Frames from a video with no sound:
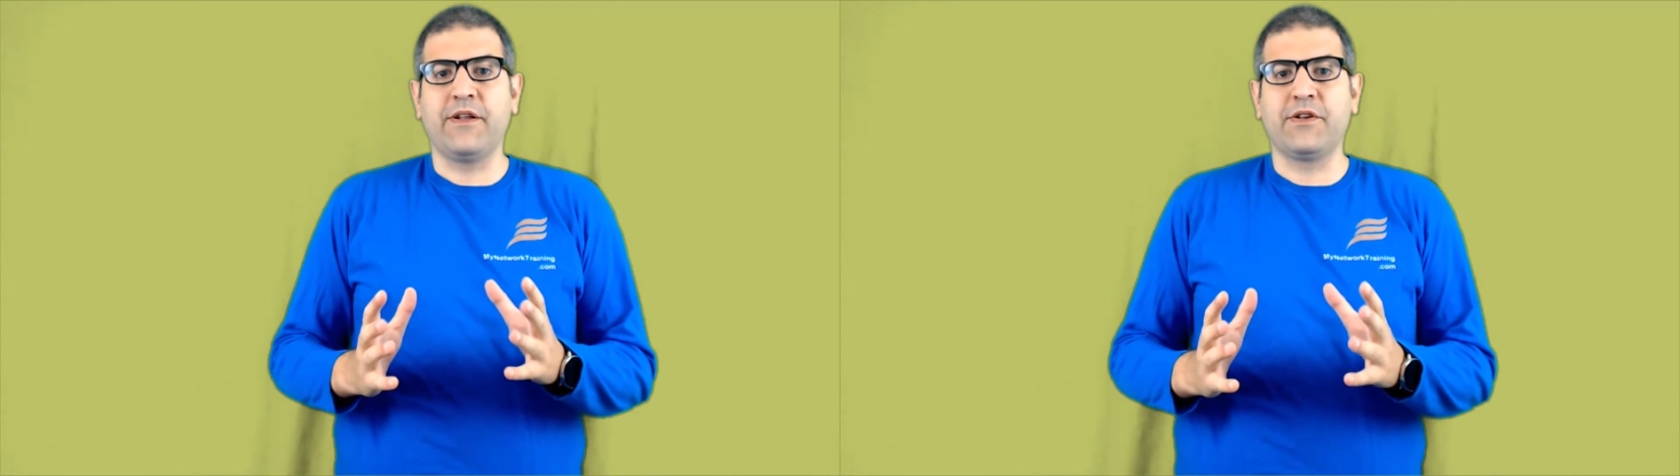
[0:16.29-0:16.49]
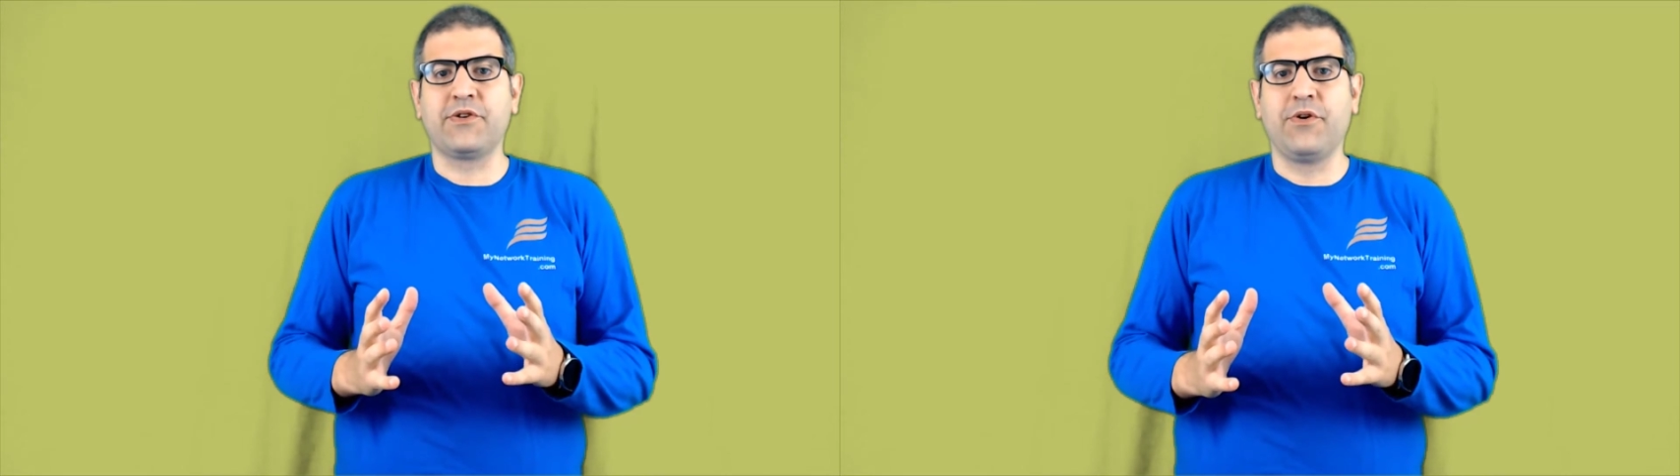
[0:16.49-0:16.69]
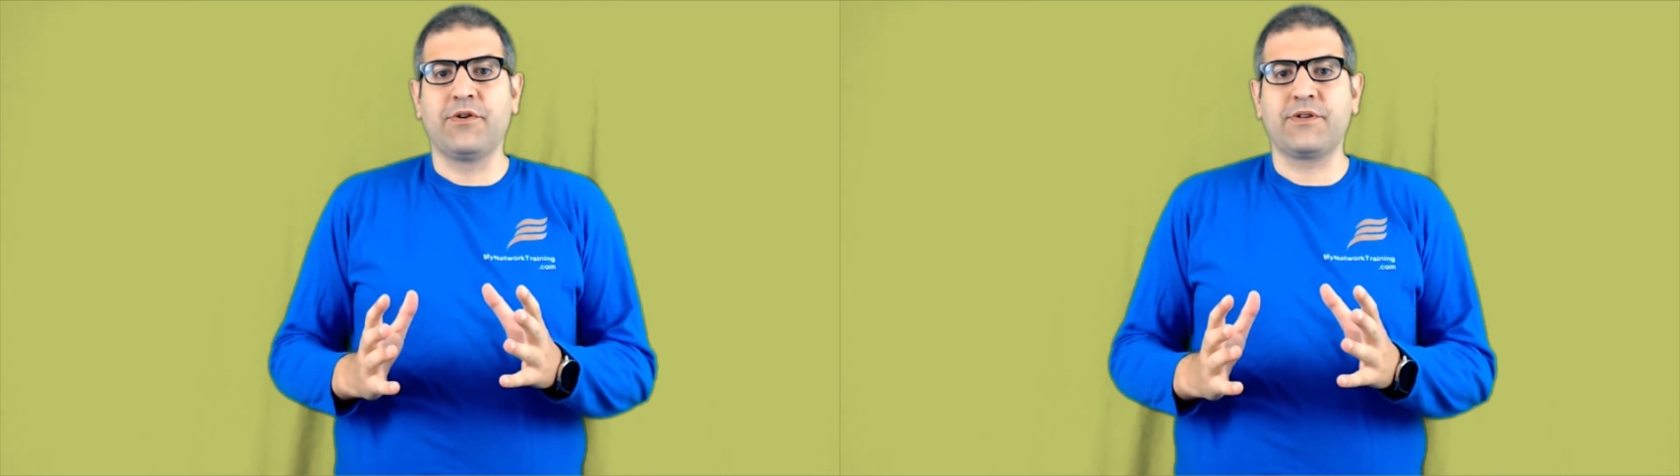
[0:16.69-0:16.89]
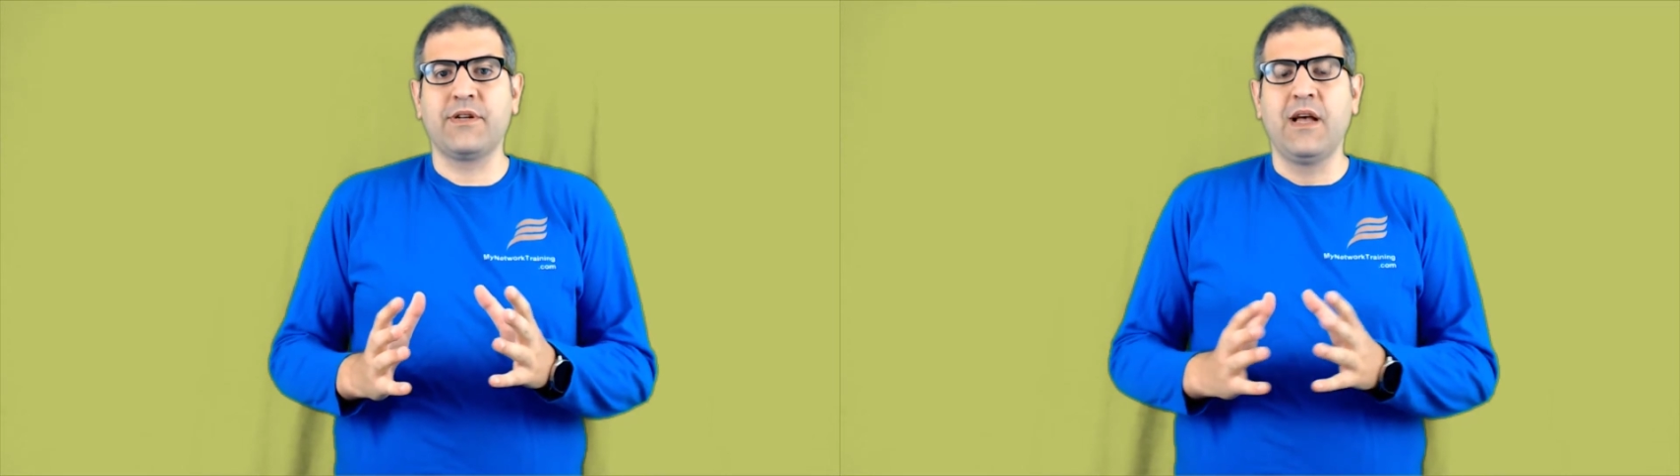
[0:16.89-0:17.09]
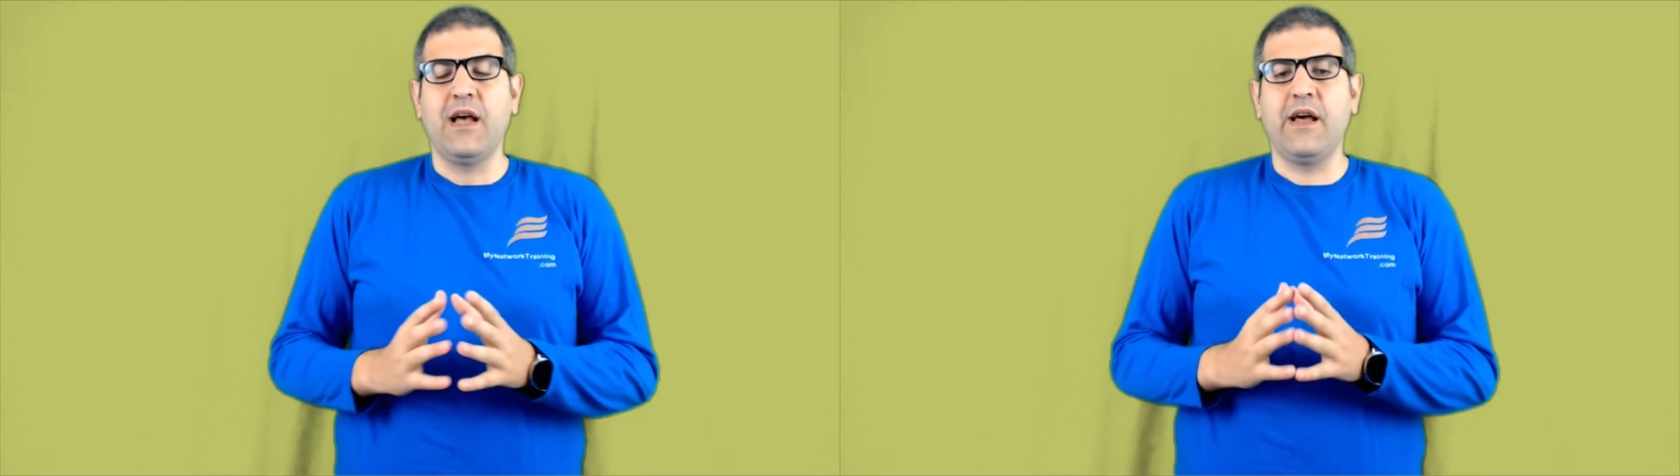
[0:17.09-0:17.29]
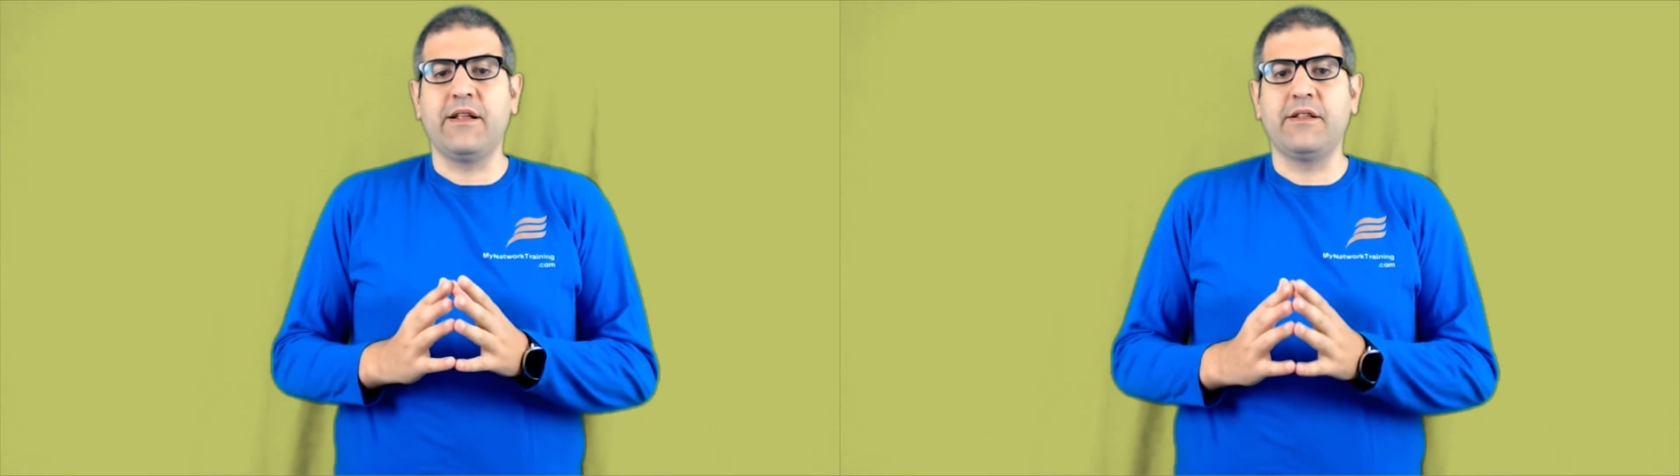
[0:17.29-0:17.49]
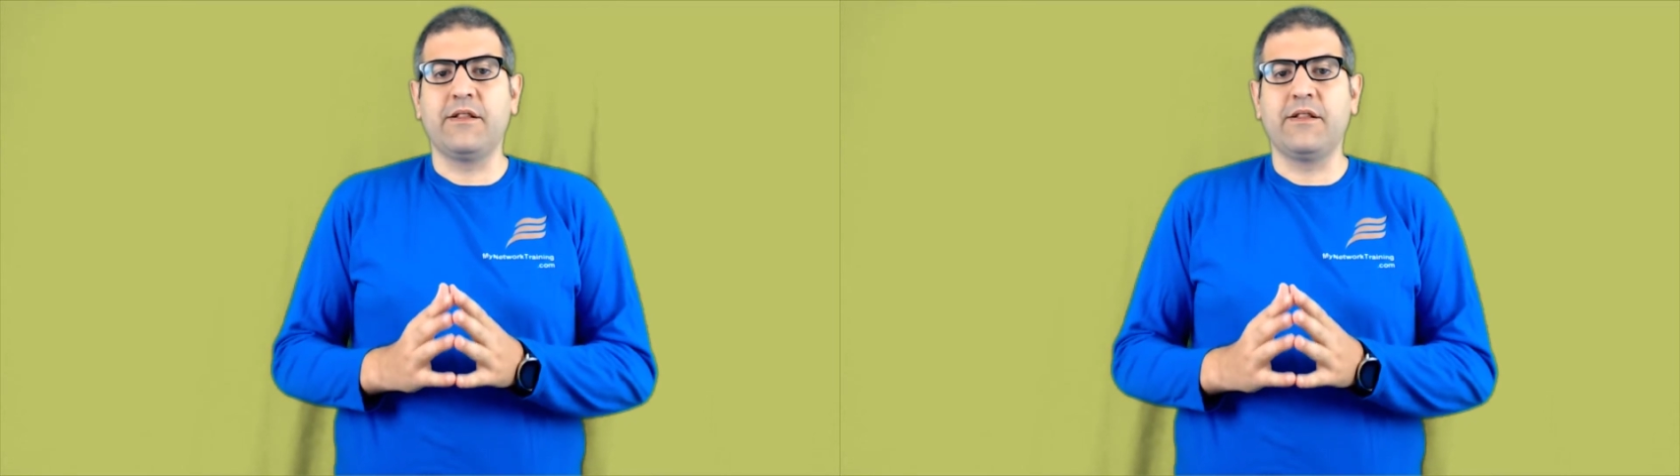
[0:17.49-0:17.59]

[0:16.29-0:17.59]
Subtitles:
this course, and in